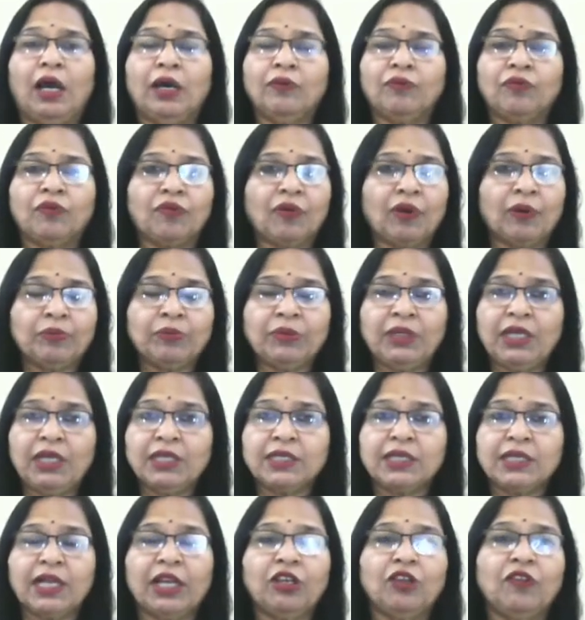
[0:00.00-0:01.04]
from
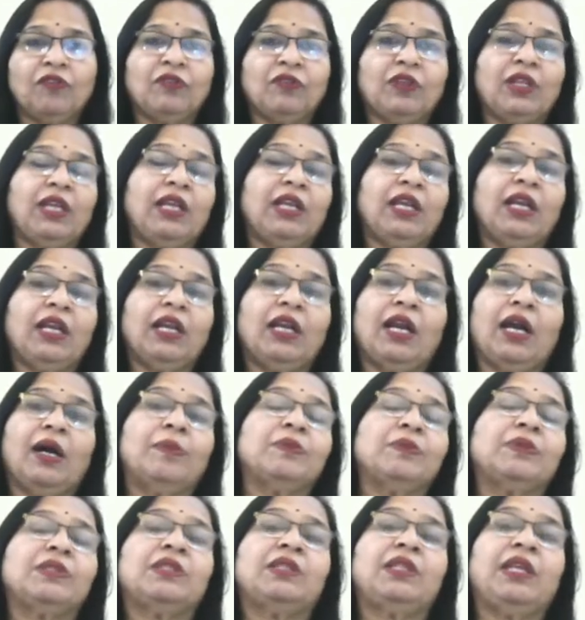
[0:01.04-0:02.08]
these kind of thinking
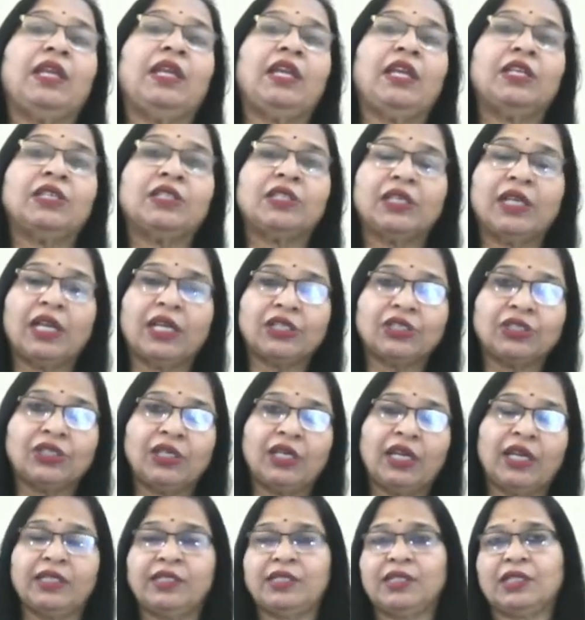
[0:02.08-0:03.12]
comes the international
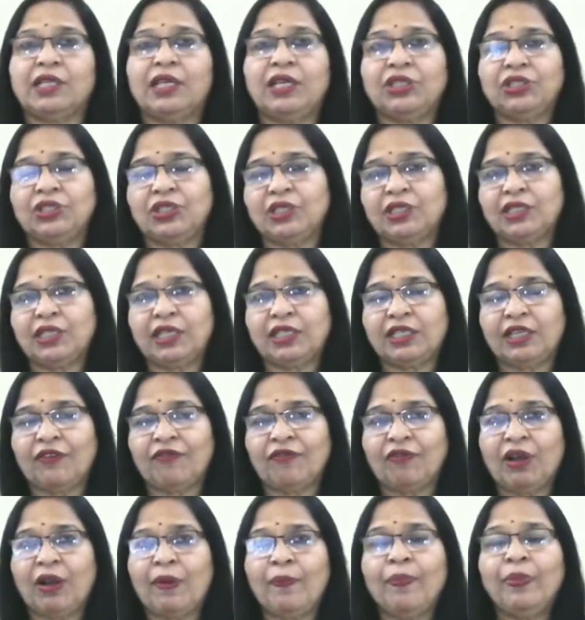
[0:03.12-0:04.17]
legislations that have
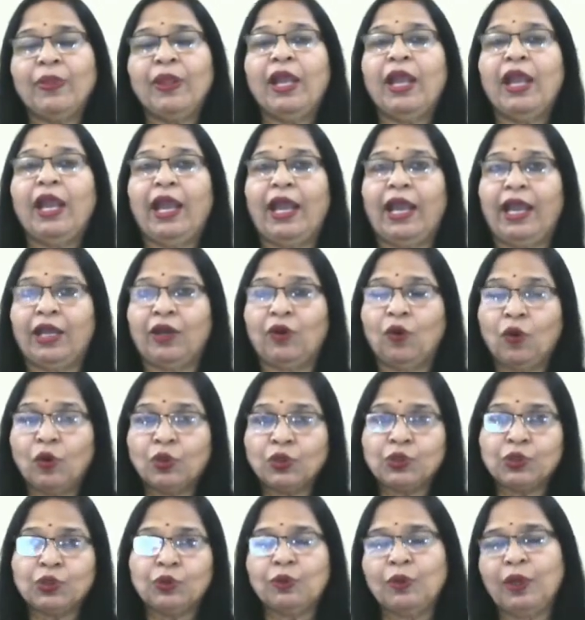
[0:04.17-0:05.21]
come, and
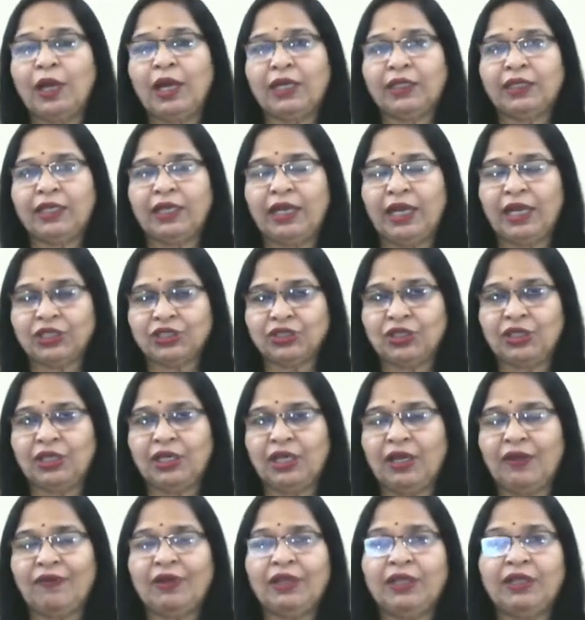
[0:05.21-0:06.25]
also at the national
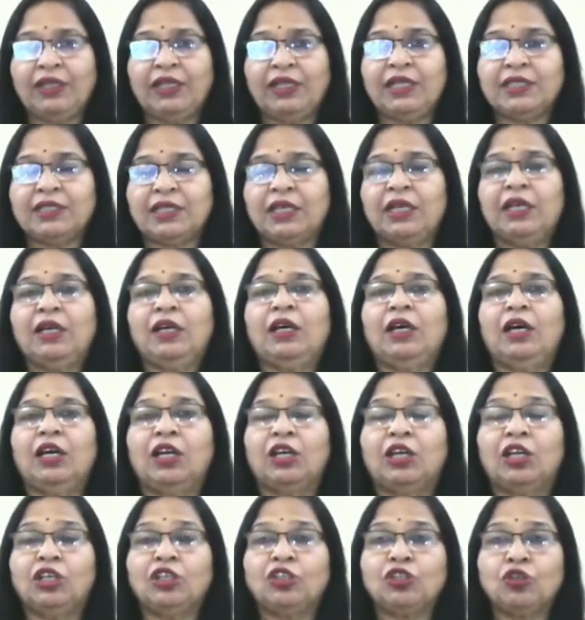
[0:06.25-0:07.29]
level these
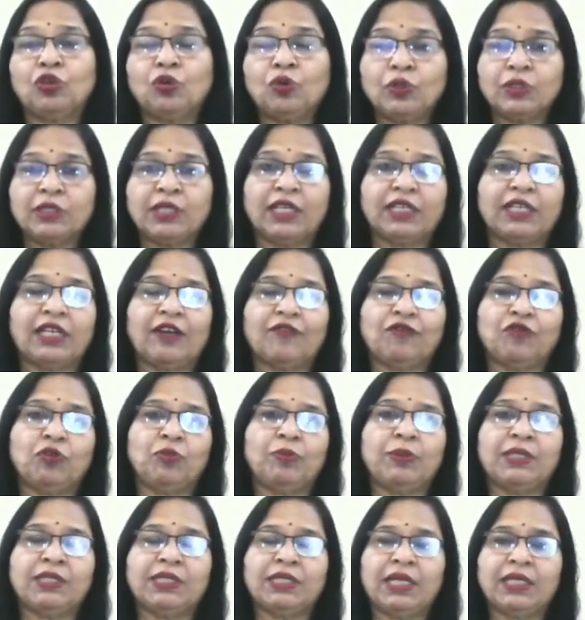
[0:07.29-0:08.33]
controls that have to be
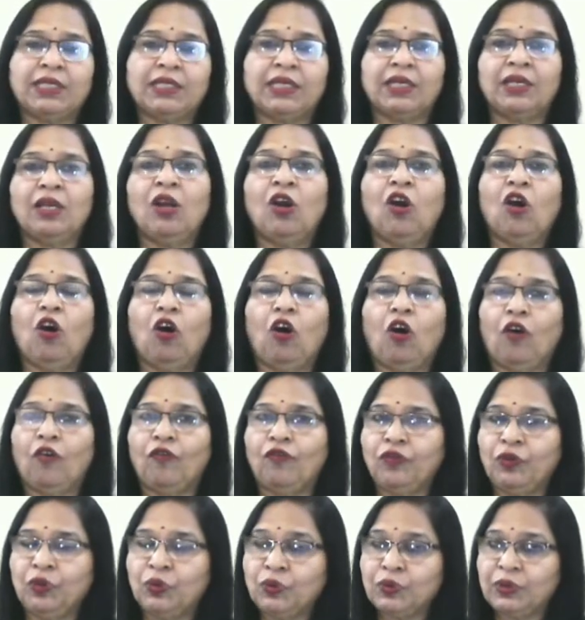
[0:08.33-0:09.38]
set in of
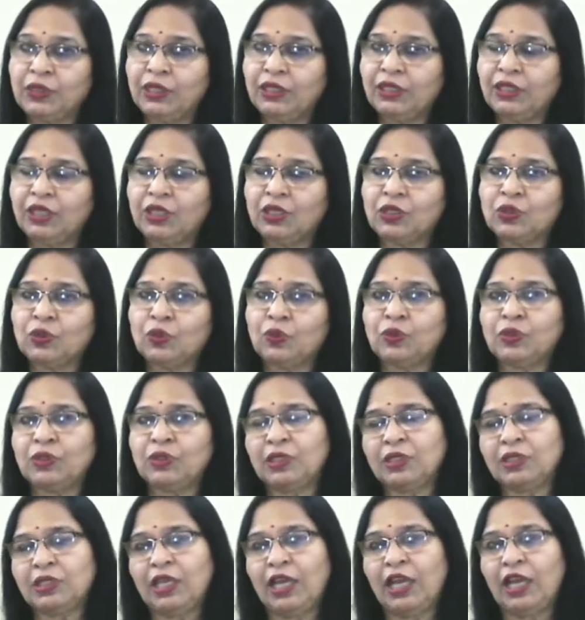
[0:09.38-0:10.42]
using the
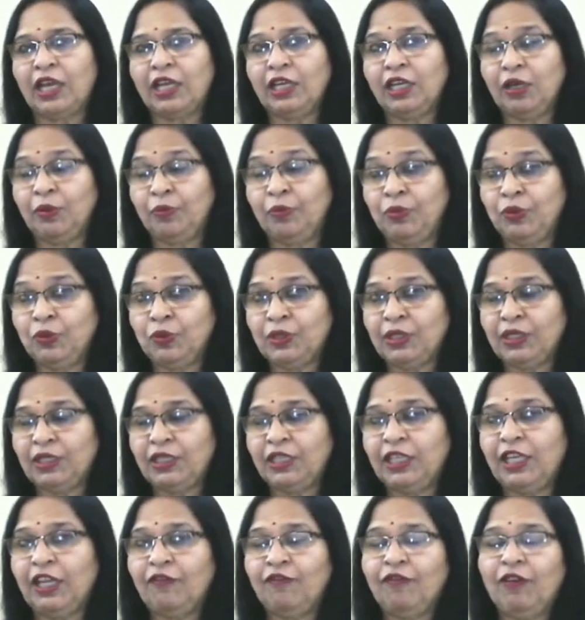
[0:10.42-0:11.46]
resources and abusing
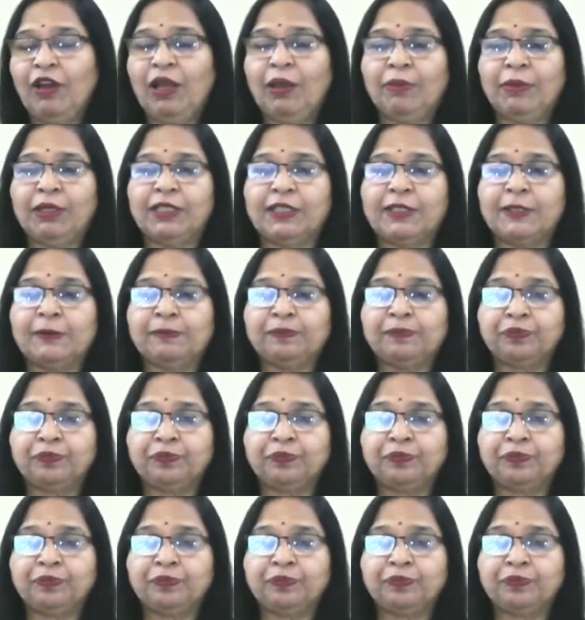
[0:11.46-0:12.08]
the environment.